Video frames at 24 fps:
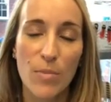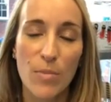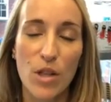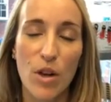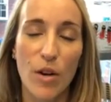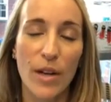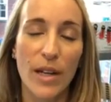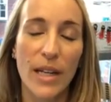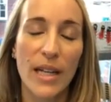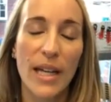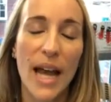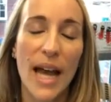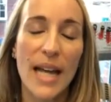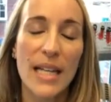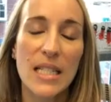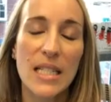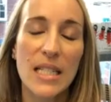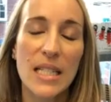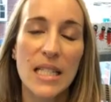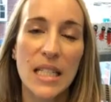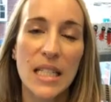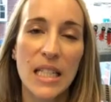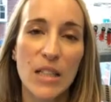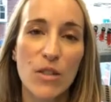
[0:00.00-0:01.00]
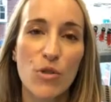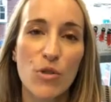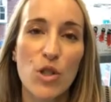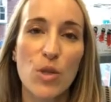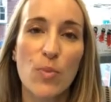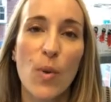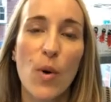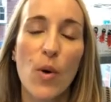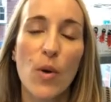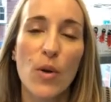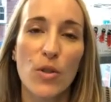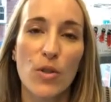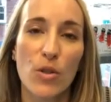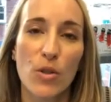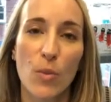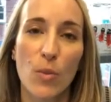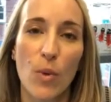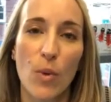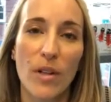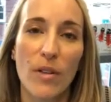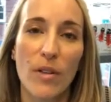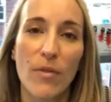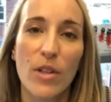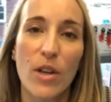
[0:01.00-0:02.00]
he hadn't seen or spoken to
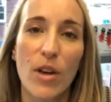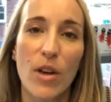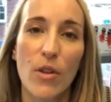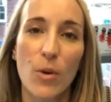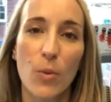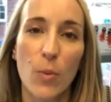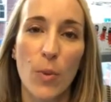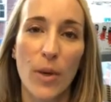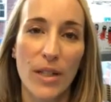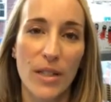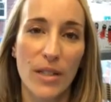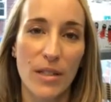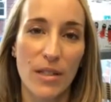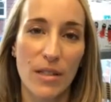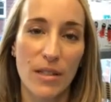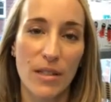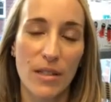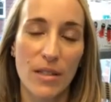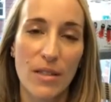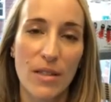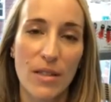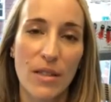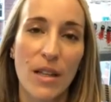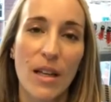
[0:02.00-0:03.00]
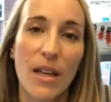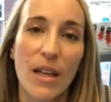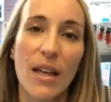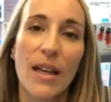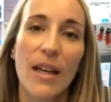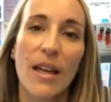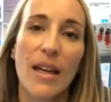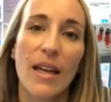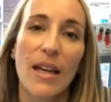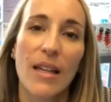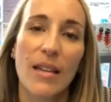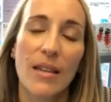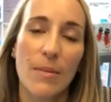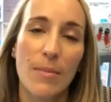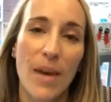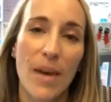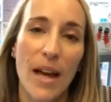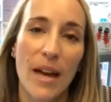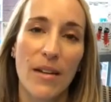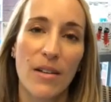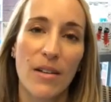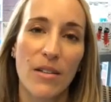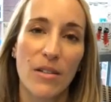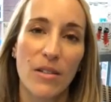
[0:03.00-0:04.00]
one of the other witnesses in the
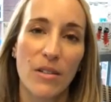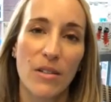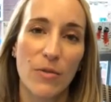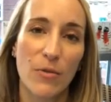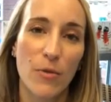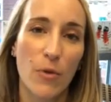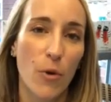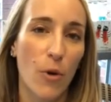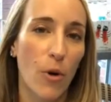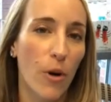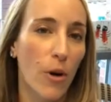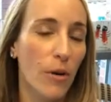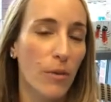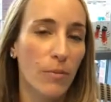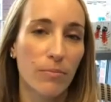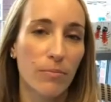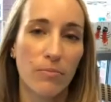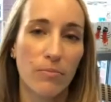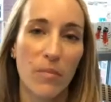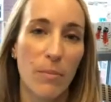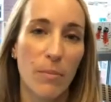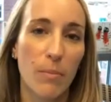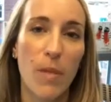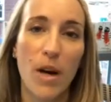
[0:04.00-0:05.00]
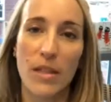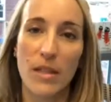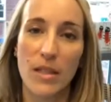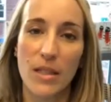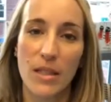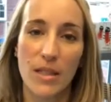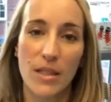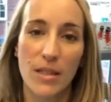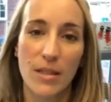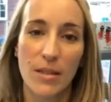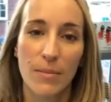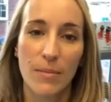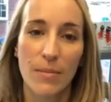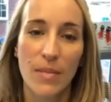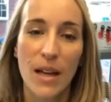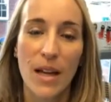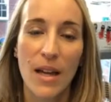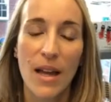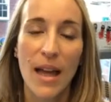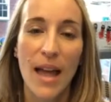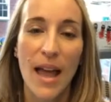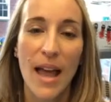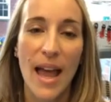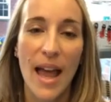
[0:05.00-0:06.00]
matter for months.
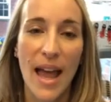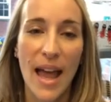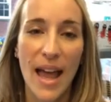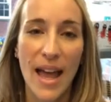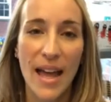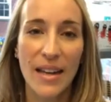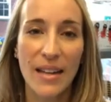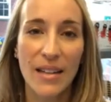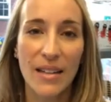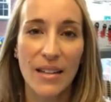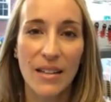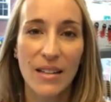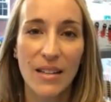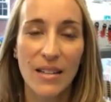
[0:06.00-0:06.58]
And,